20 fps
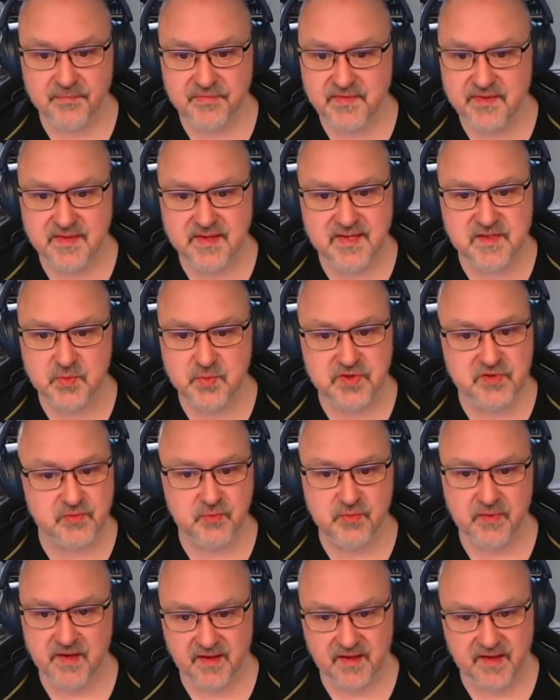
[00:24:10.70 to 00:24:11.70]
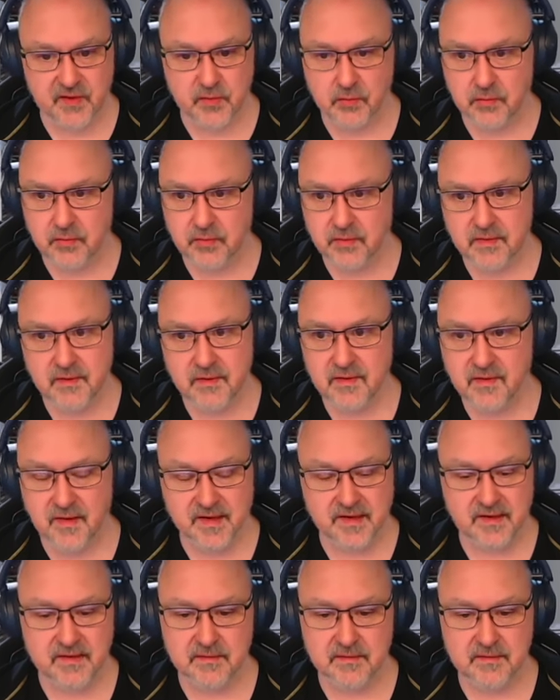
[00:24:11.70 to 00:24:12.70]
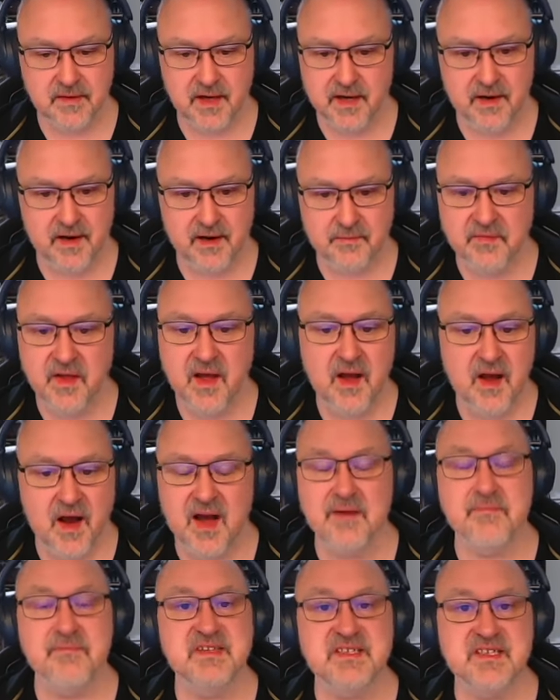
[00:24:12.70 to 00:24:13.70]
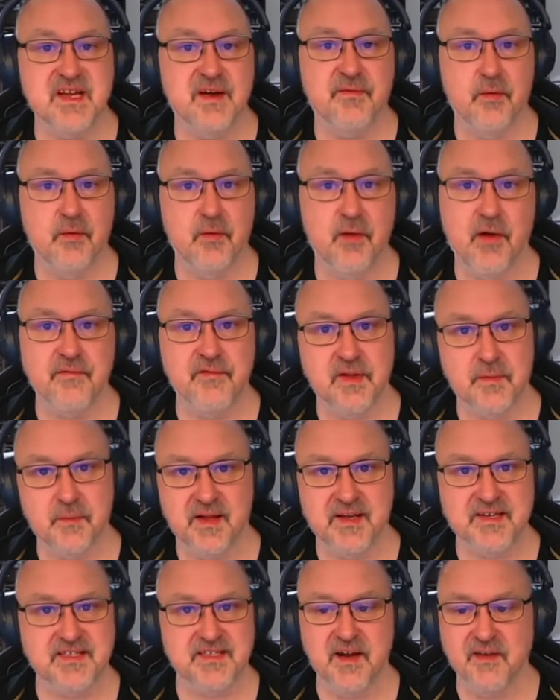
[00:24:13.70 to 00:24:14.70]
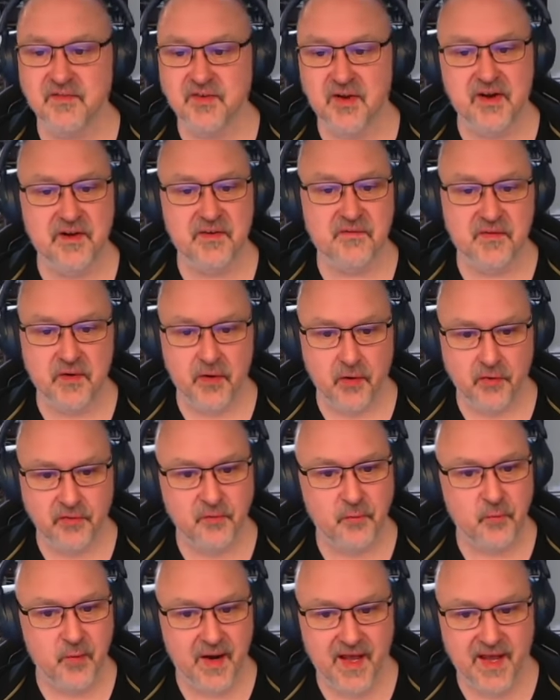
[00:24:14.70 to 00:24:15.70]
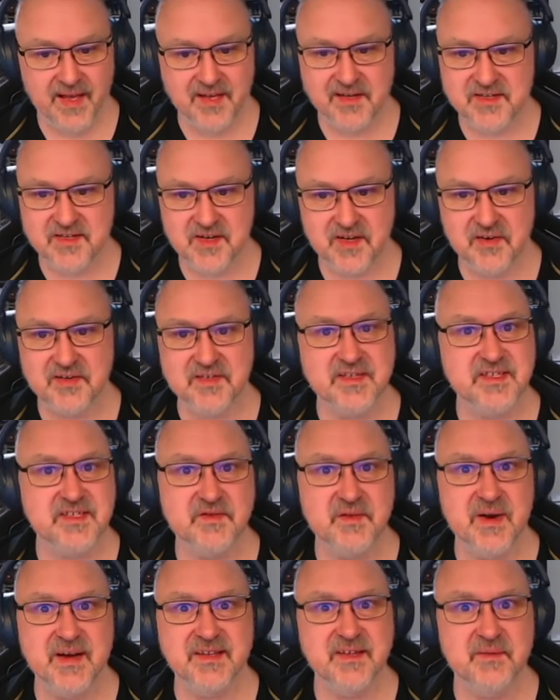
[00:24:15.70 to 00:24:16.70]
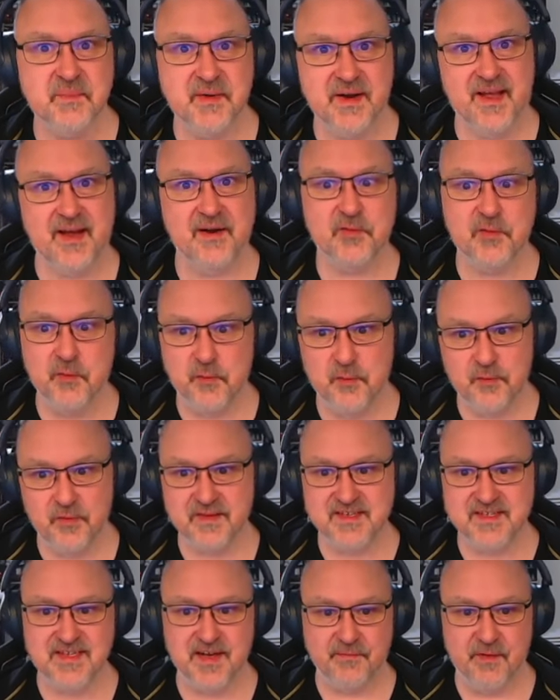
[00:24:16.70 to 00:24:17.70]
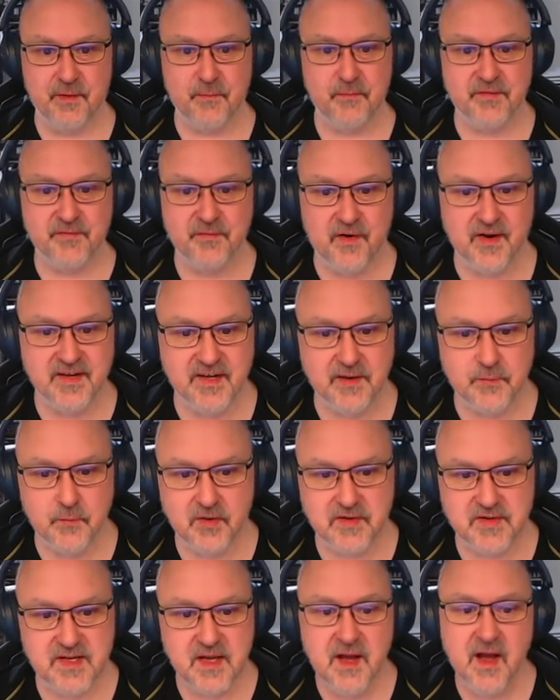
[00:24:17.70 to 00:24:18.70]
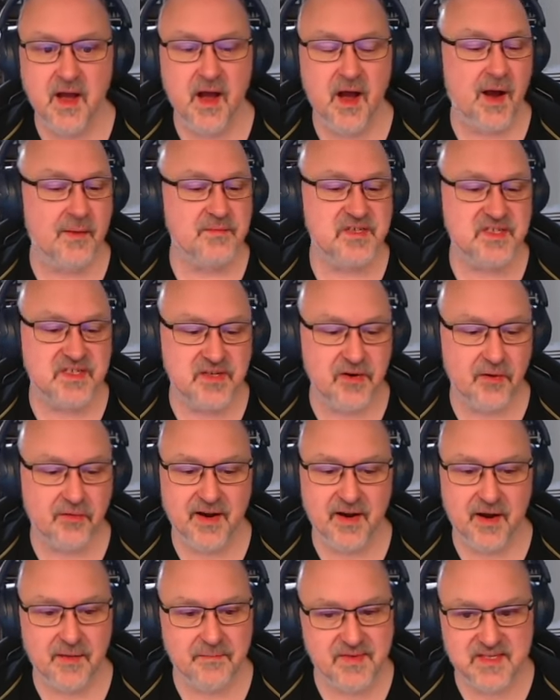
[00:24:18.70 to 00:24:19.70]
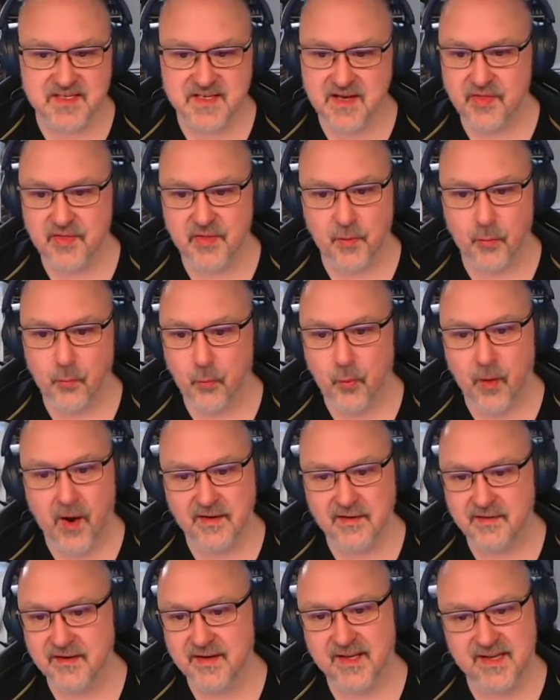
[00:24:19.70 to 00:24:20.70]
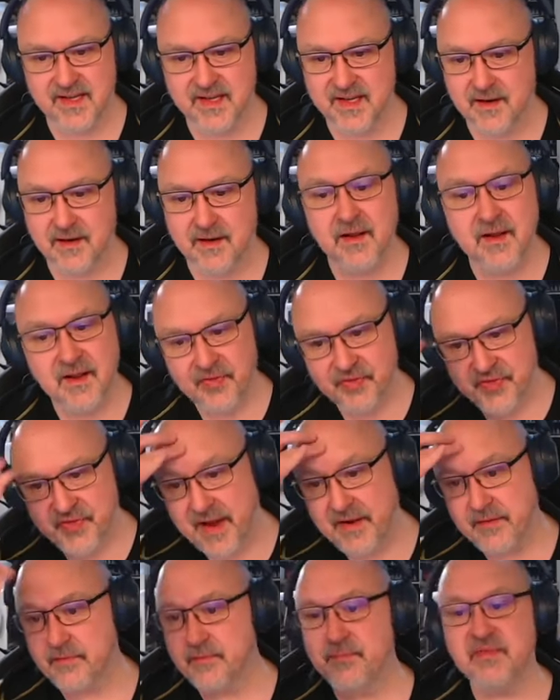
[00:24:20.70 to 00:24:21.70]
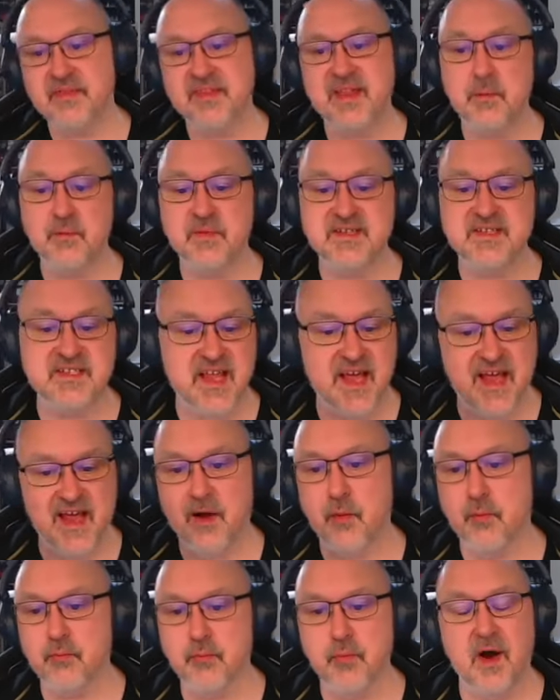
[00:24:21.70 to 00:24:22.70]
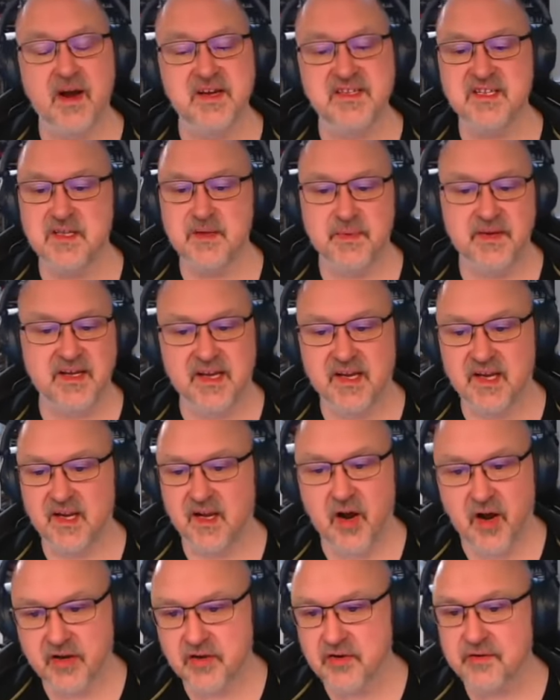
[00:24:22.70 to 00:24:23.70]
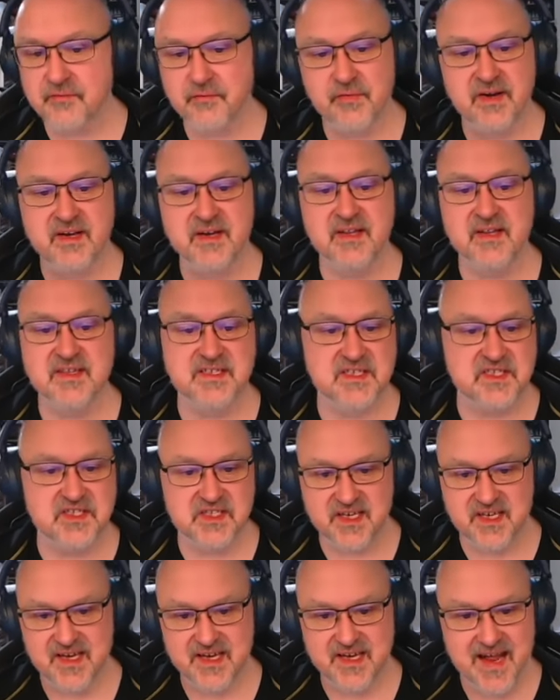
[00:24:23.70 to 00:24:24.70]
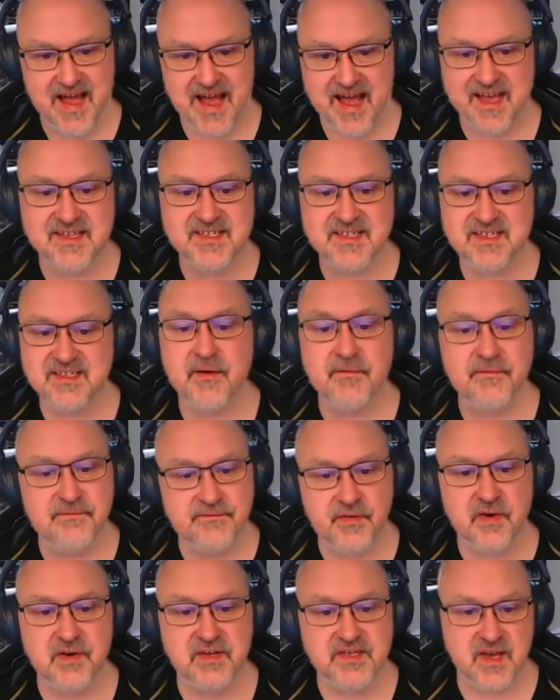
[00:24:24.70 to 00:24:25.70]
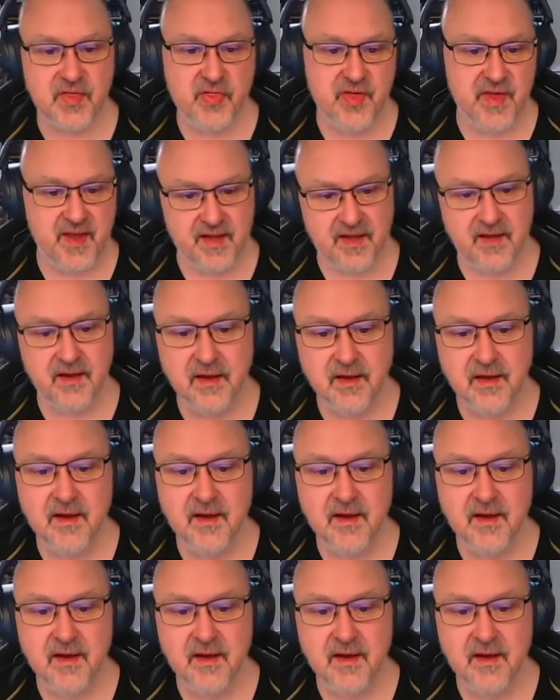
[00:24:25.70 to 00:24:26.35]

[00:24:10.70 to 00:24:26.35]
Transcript: this was really cool. Like I, I, I missed stuff all over the place, and I've kind of forgotten where because I got distracted by how cool the stuff I was finding was. I'm sorry I missed the one here. That that was there right at the beginning. I could have written the digit in as the first thing.